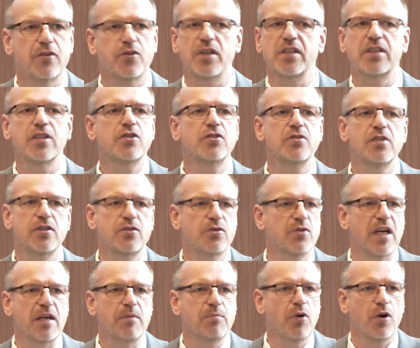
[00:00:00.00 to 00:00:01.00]
traditional
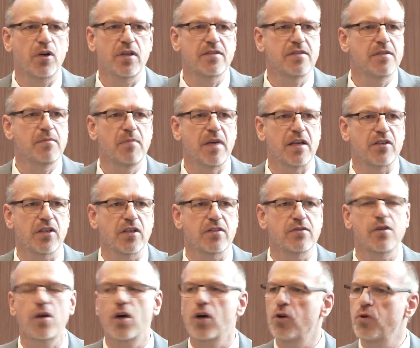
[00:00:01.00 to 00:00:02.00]
trade policy
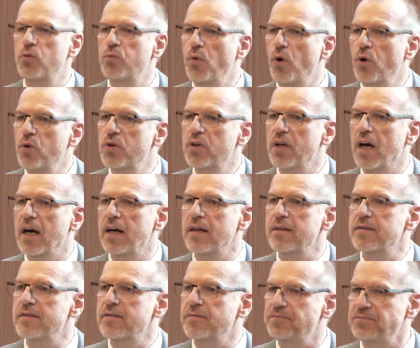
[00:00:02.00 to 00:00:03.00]
measures,
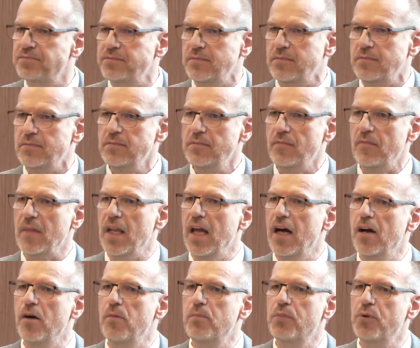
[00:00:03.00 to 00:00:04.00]
quotas,
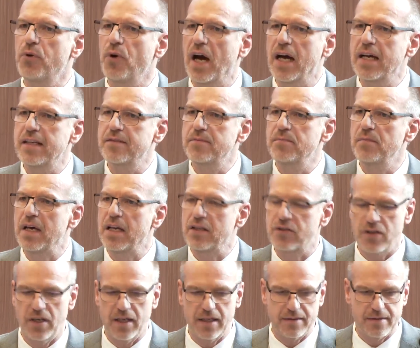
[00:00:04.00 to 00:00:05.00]
price
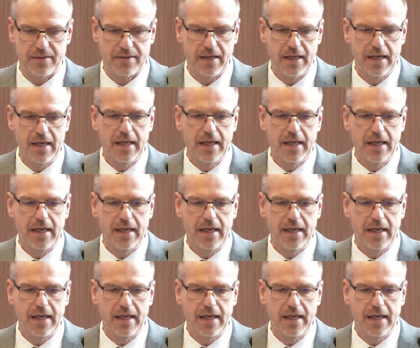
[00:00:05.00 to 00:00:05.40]
measures,